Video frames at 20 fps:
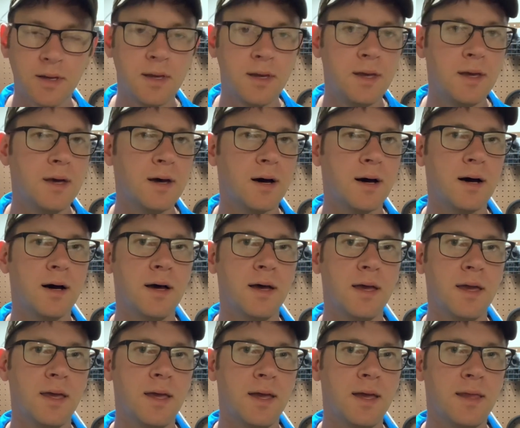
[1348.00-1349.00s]

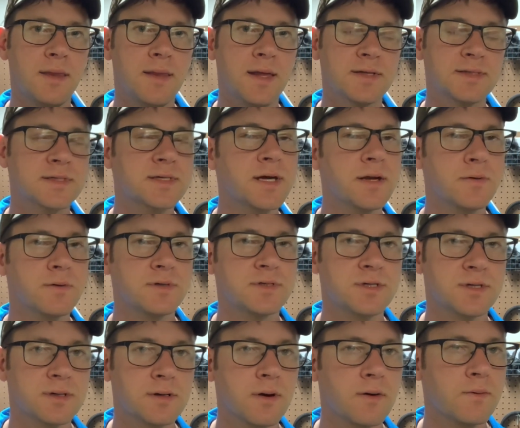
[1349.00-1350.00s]
and that's kind of what you're
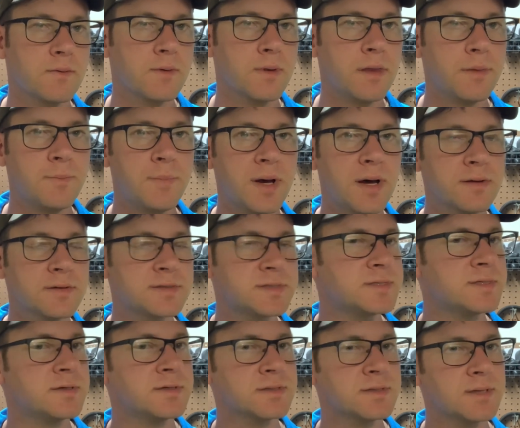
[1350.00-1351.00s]
going with. Belts,
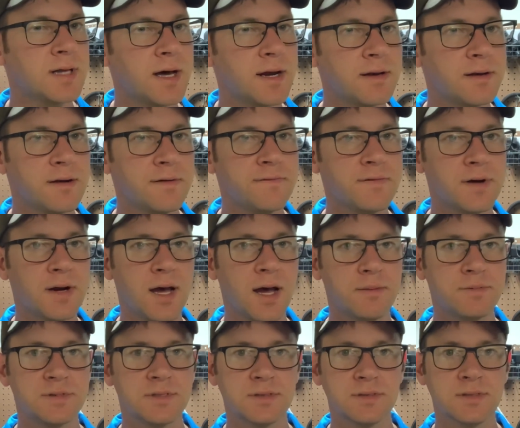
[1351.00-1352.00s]
there's a lot of different
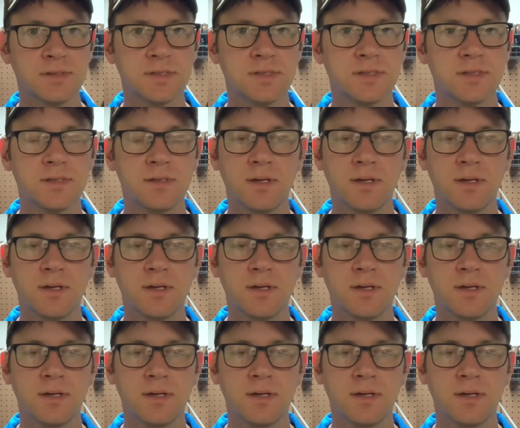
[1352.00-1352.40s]
options.